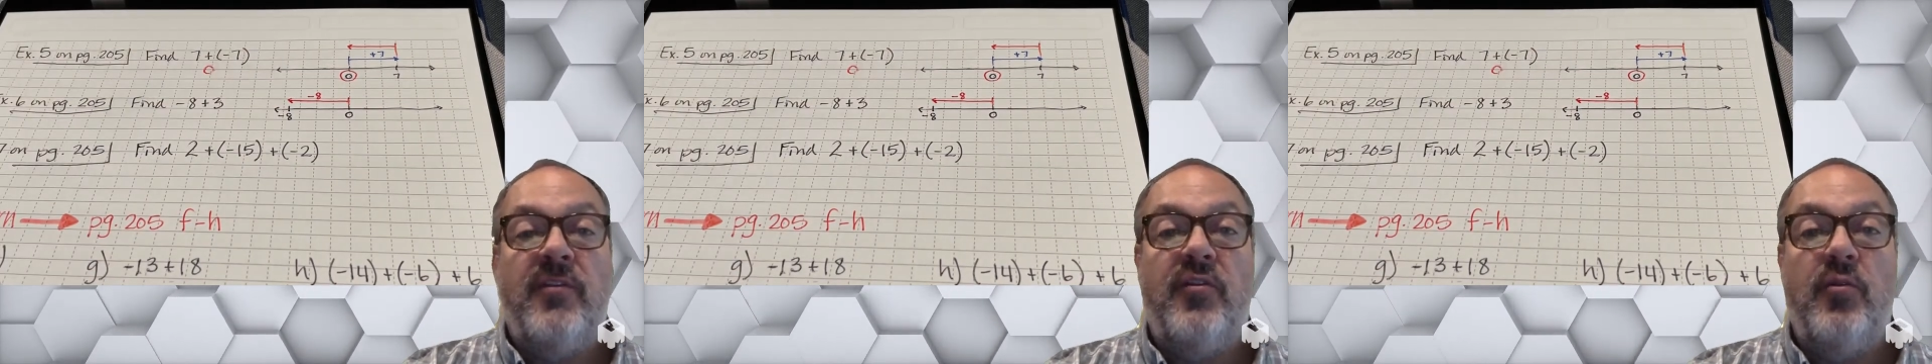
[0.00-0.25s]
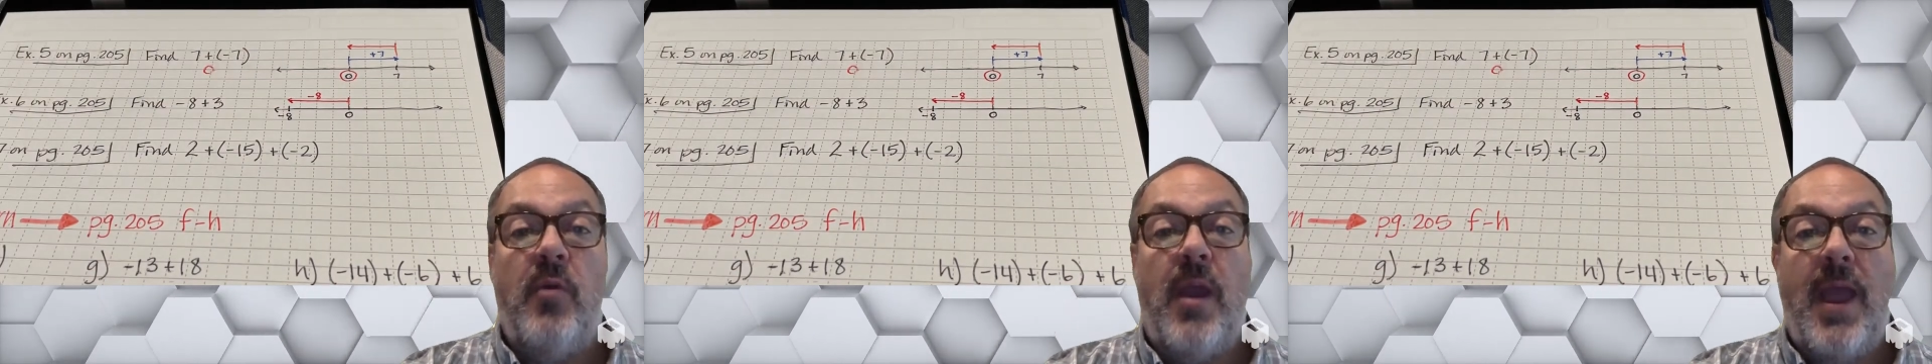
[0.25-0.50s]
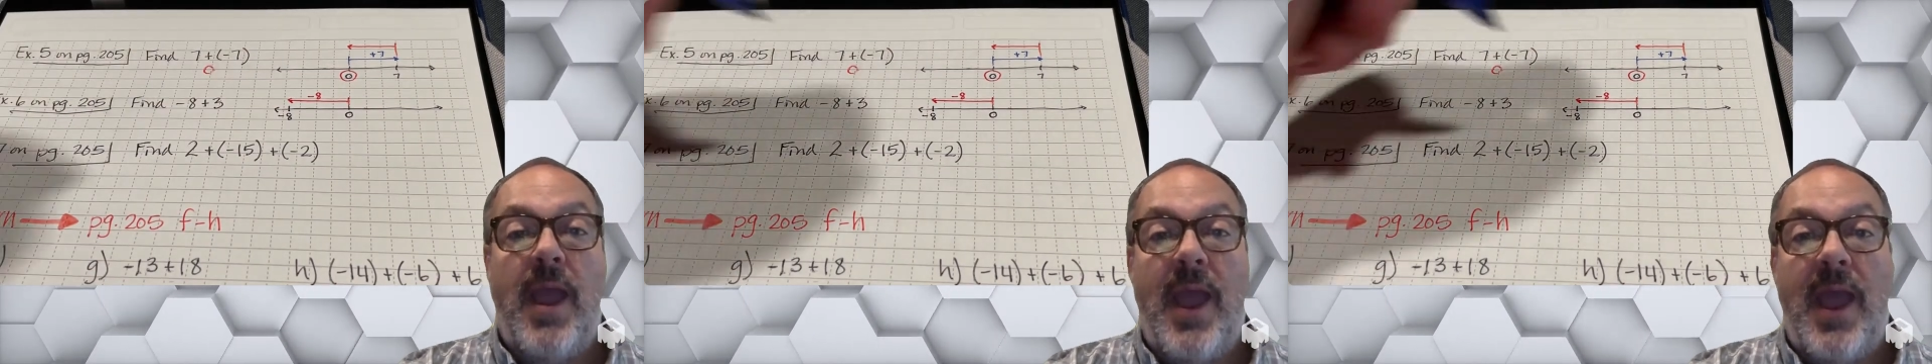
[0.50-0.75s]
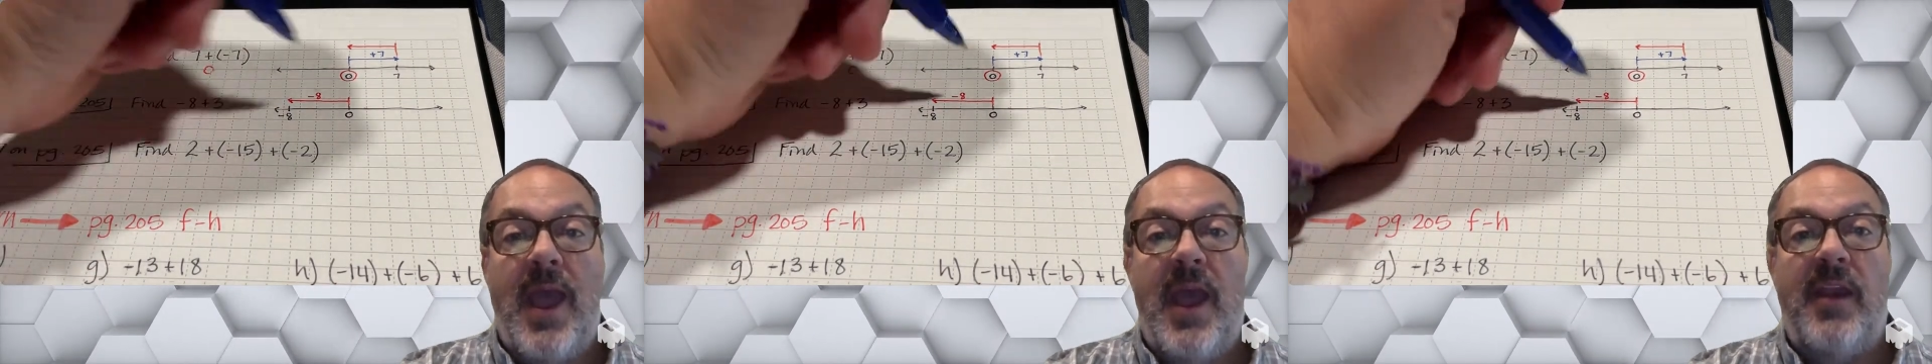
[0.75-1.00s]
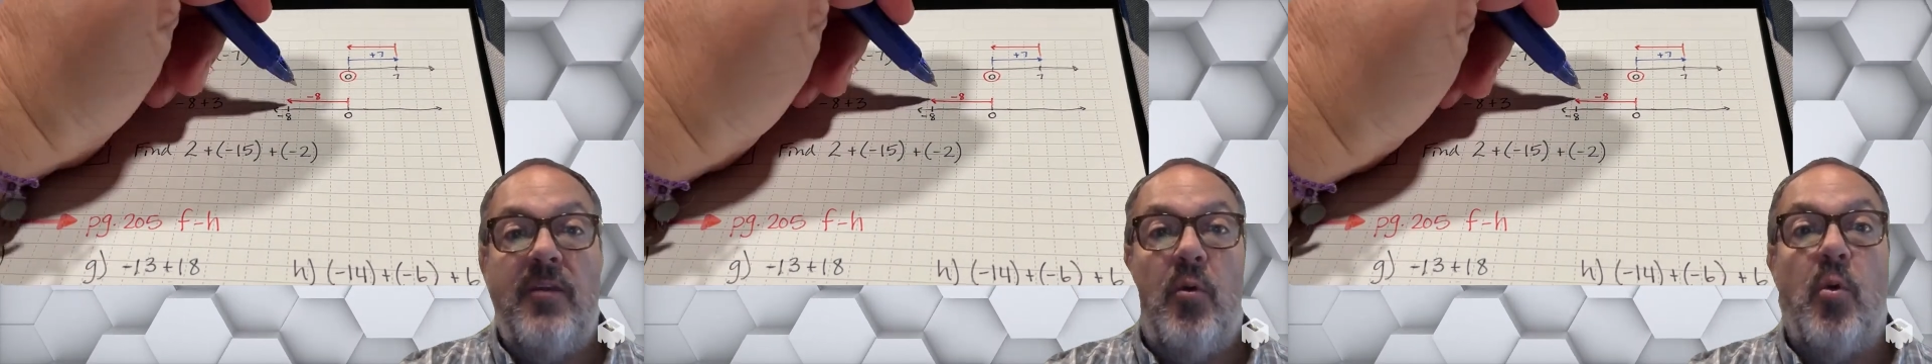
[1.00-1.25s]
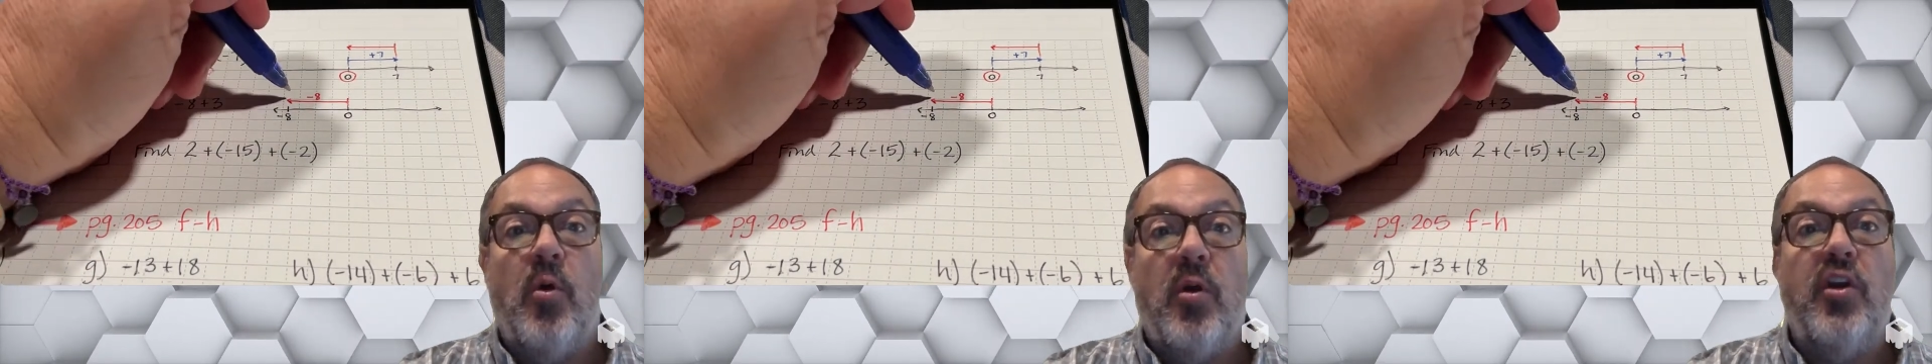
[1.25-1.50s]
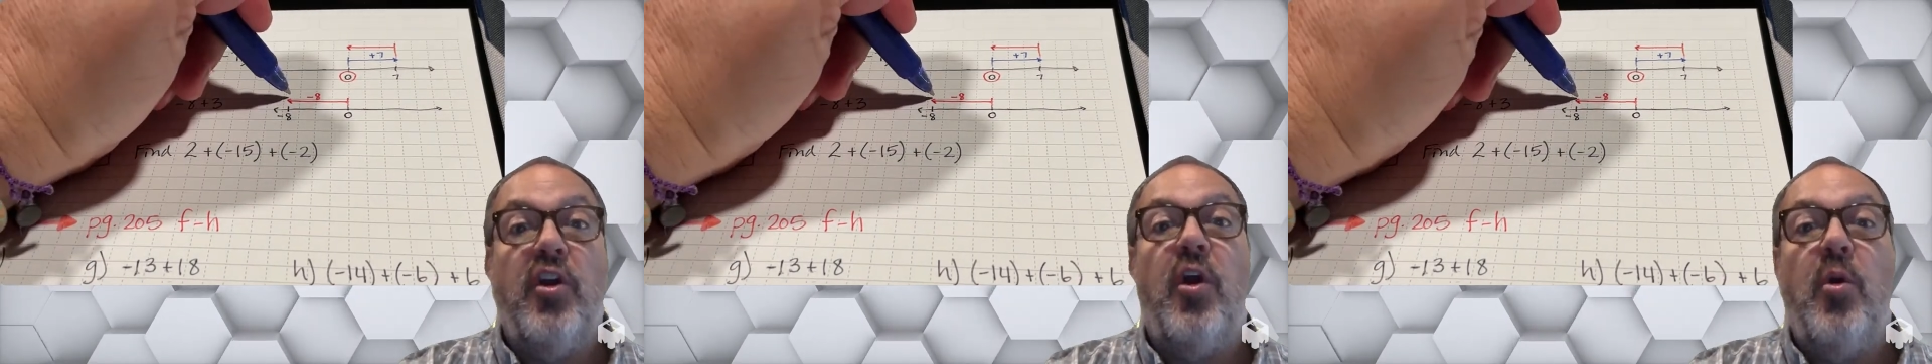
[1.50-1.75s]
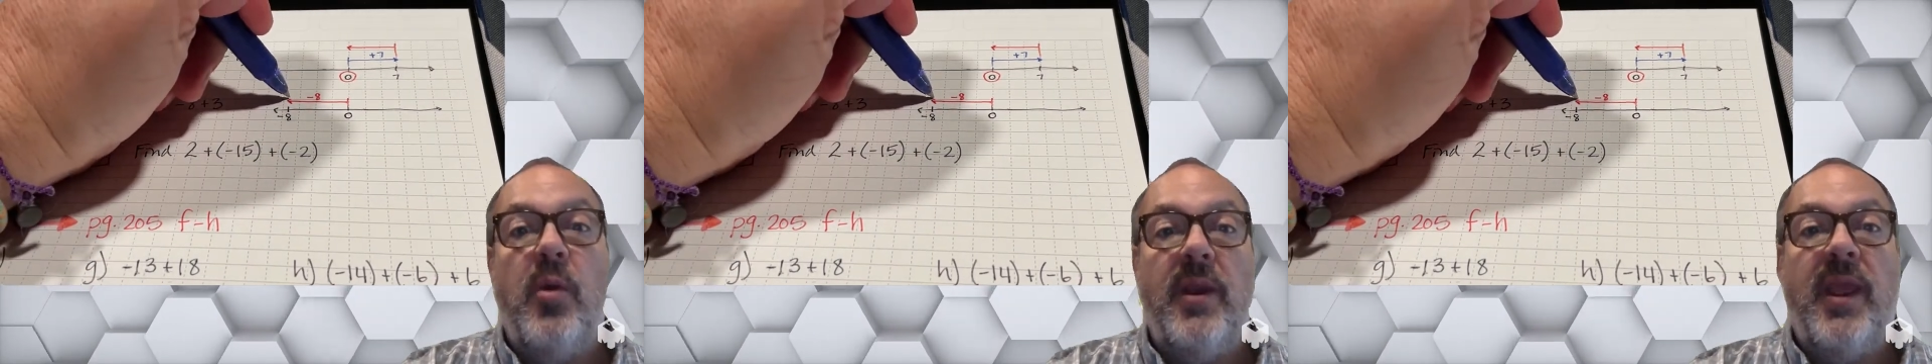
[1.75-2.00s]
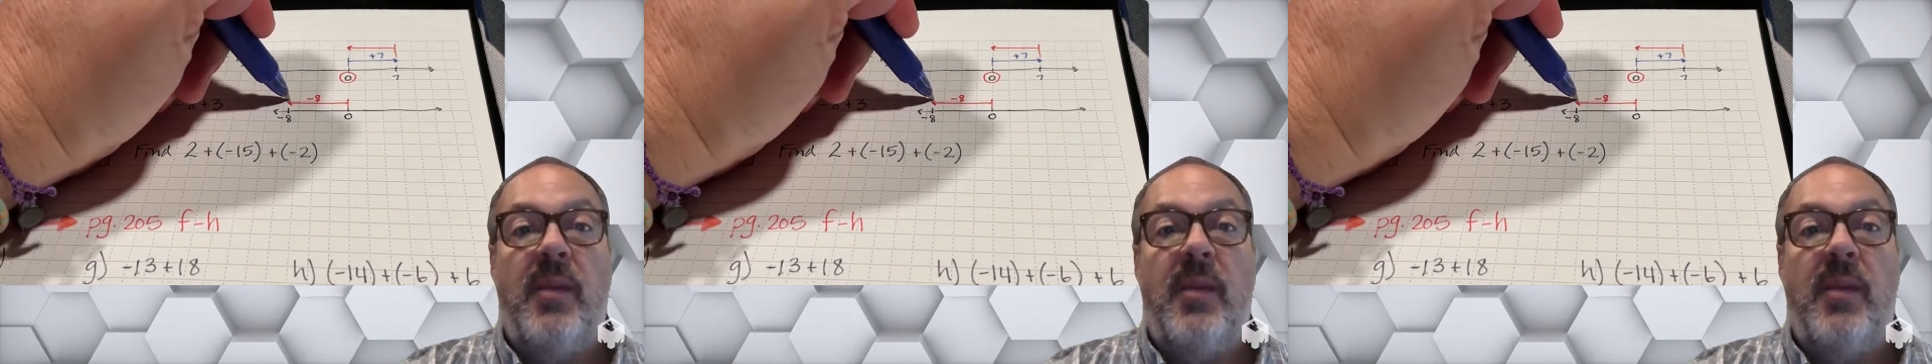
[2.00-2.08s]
to add or go in a